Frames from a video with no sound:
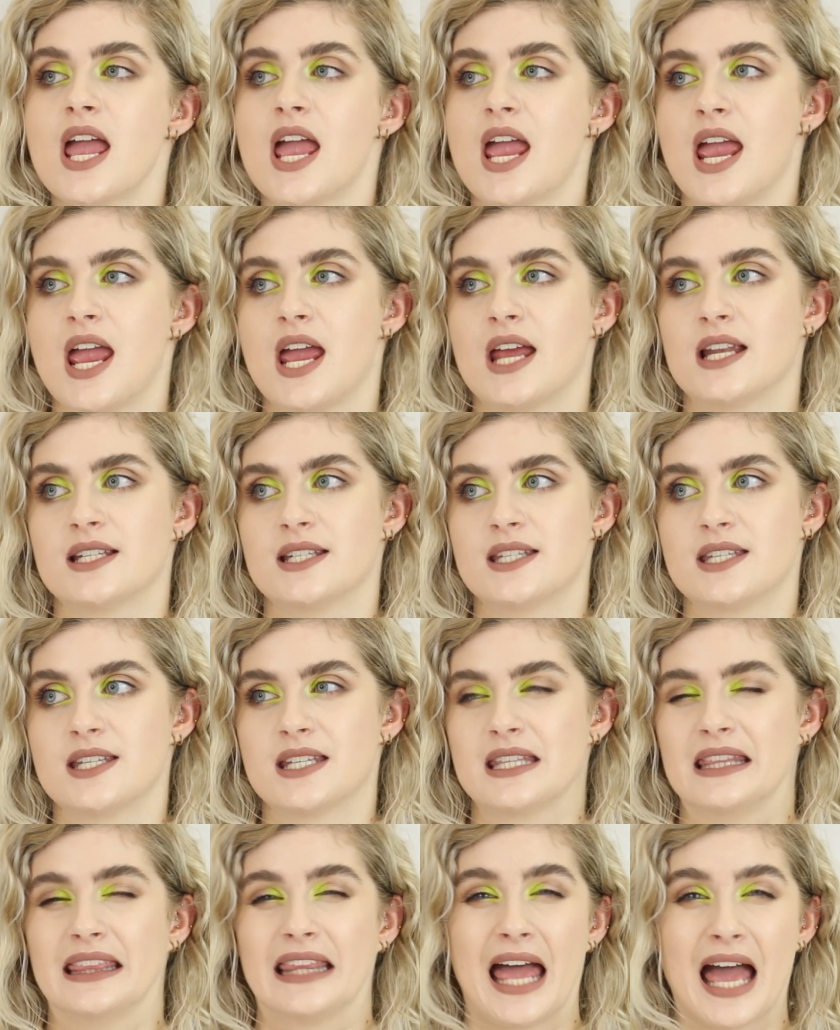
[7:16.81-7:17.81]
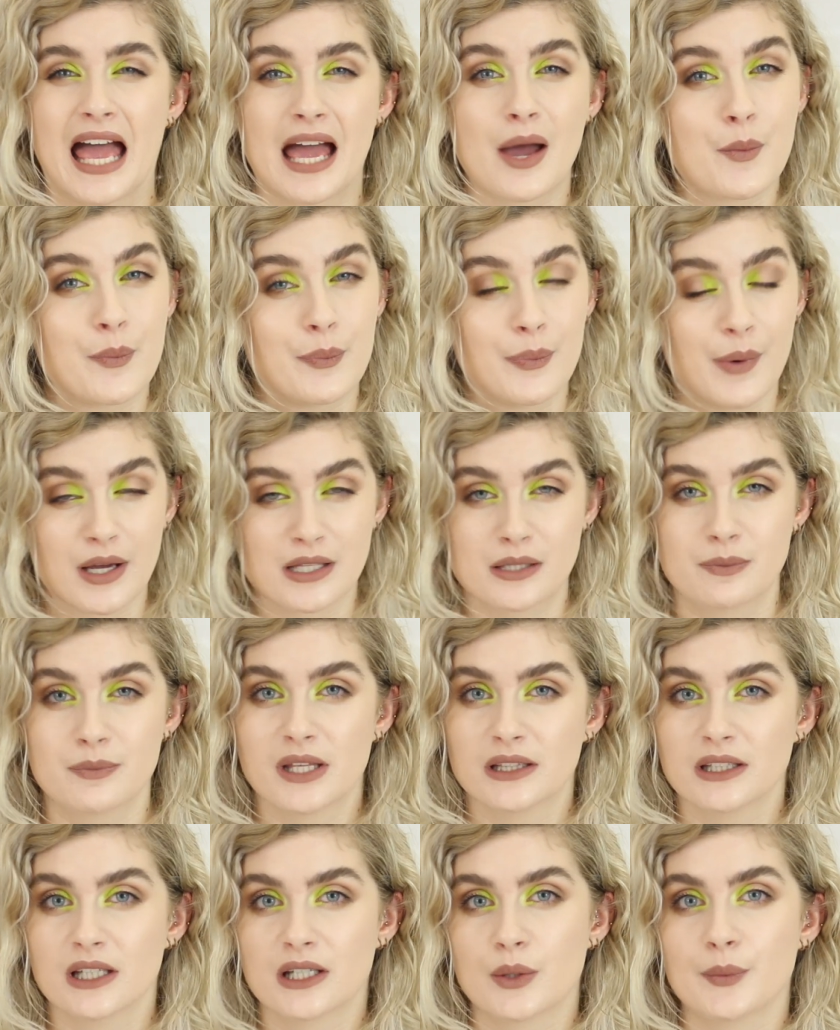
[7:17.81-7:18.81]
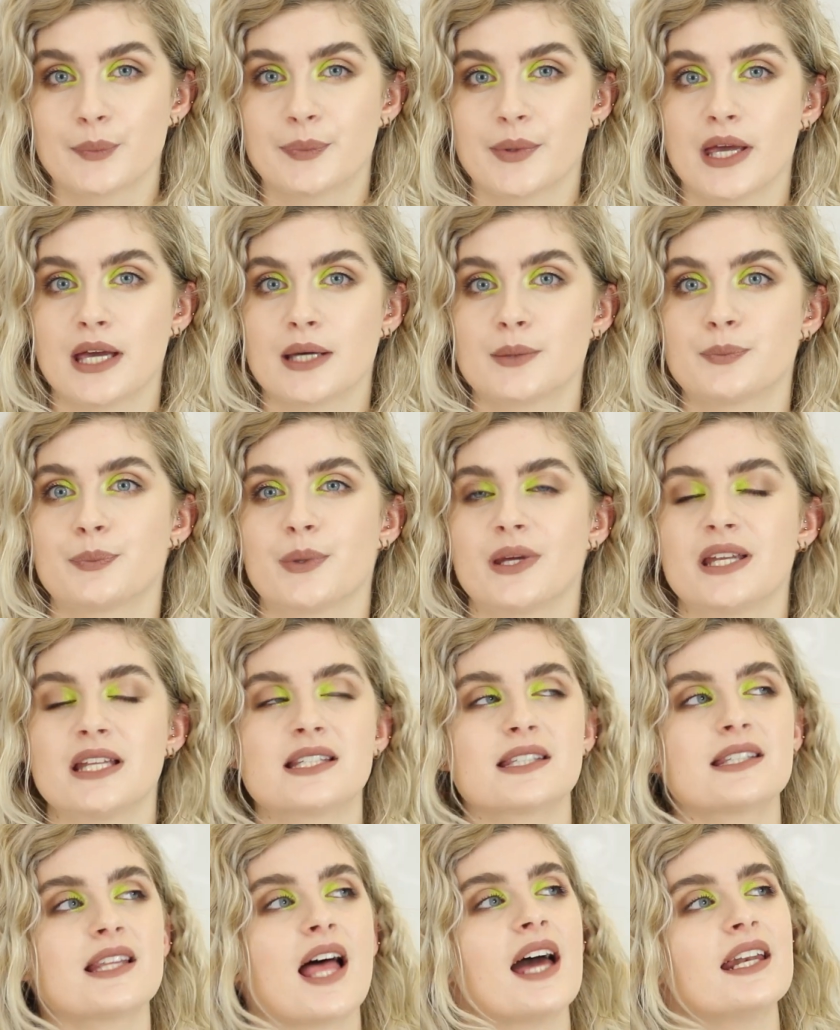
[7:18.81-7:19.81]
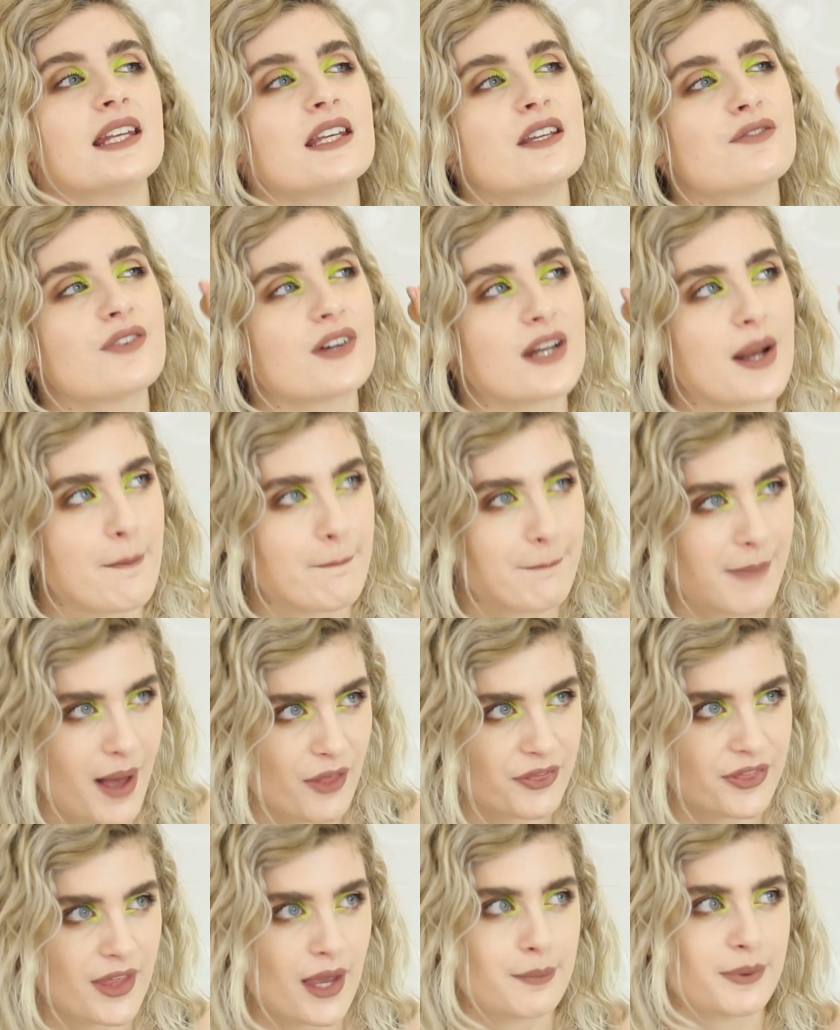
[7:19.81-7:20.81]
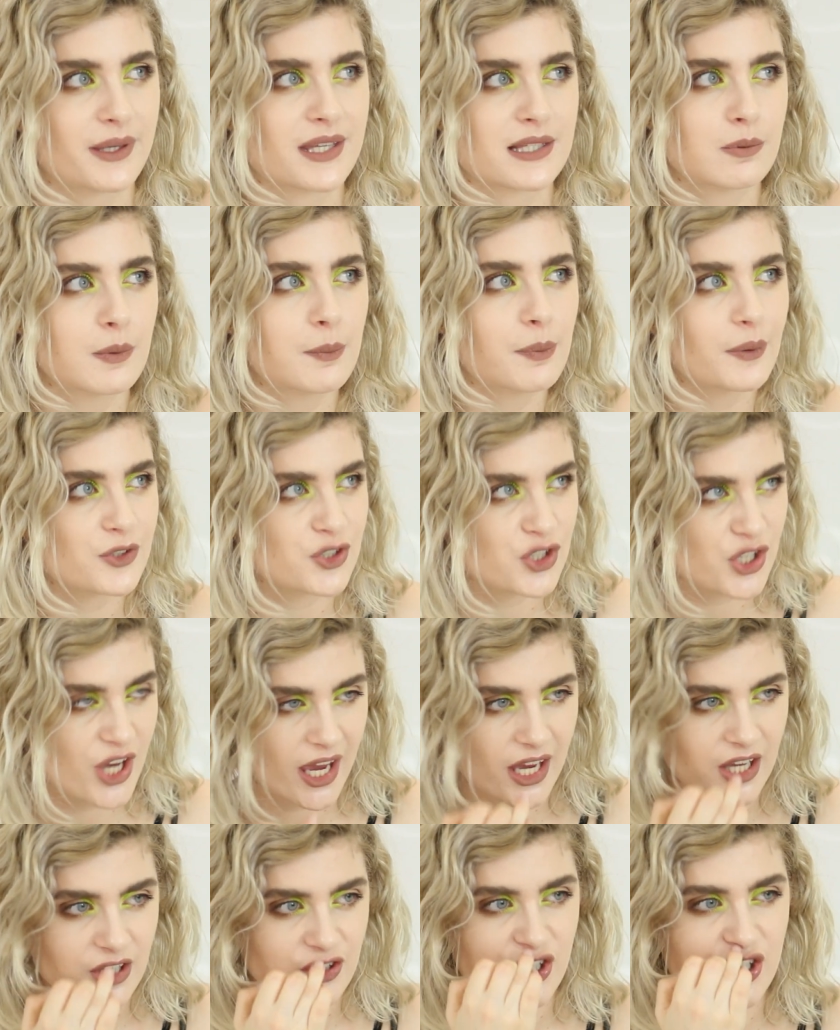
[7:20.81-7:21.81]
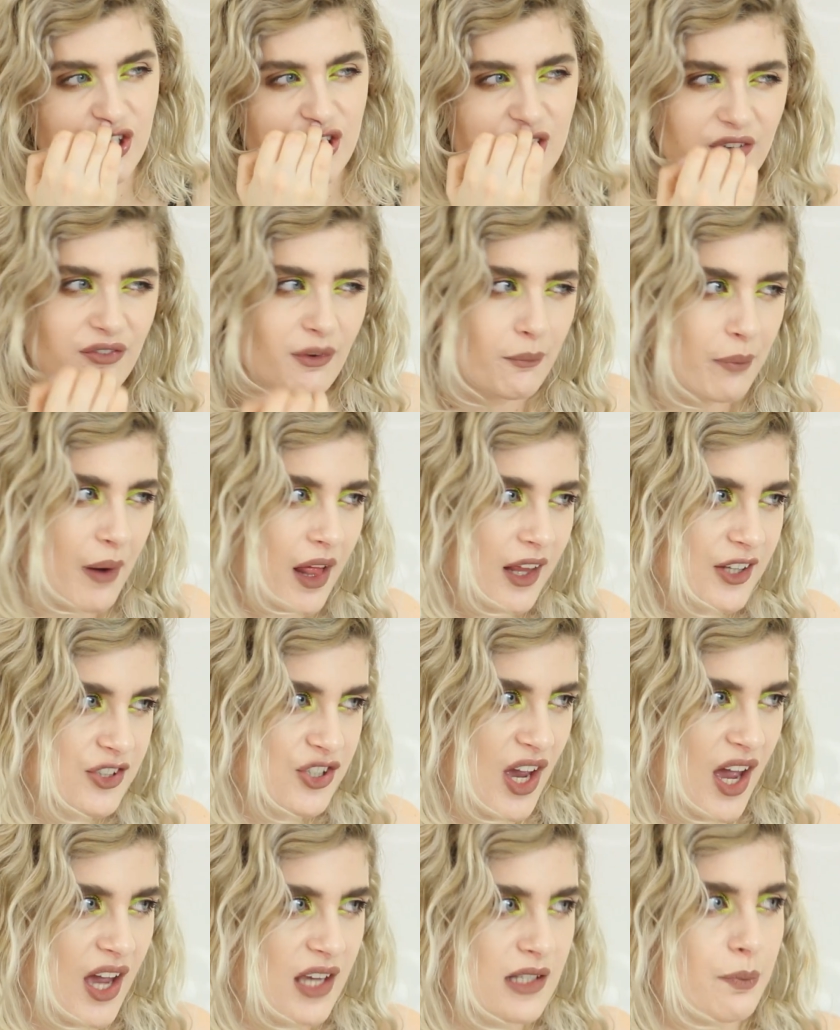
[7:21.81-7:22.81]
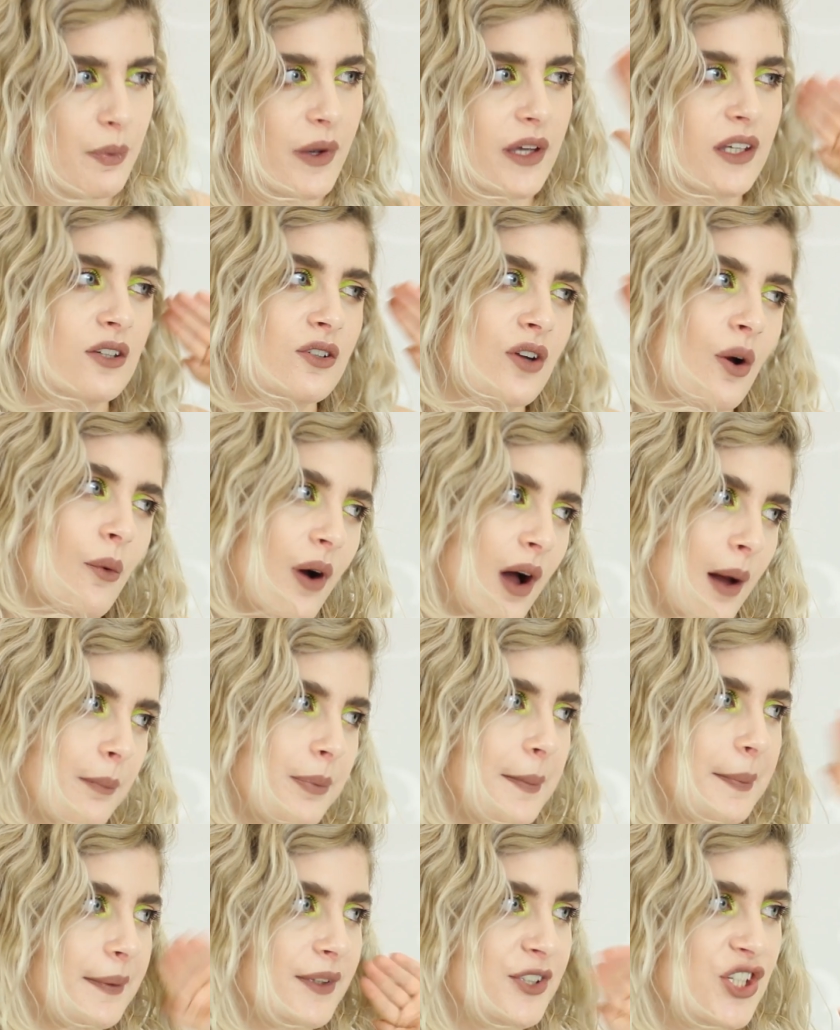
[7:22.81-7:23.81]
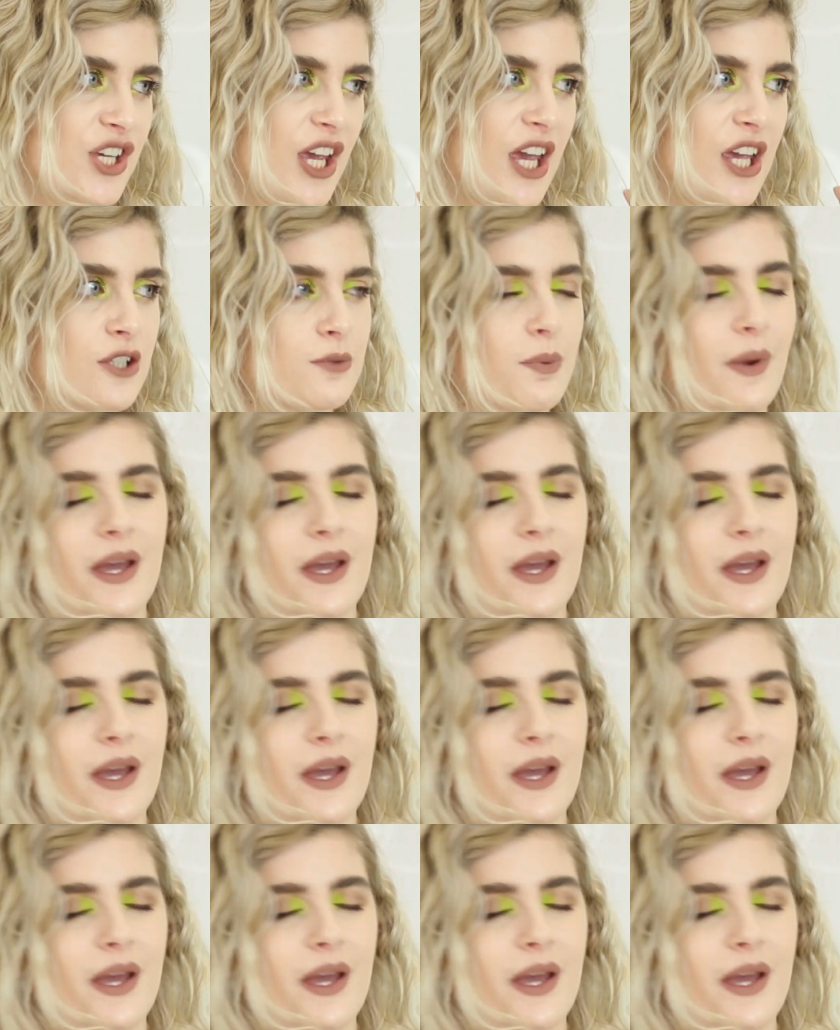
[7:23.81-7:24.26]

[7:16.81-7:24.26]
And that bugs me a little bit, but it's not even about that, because people change. He should have apologized, but you know what? People change.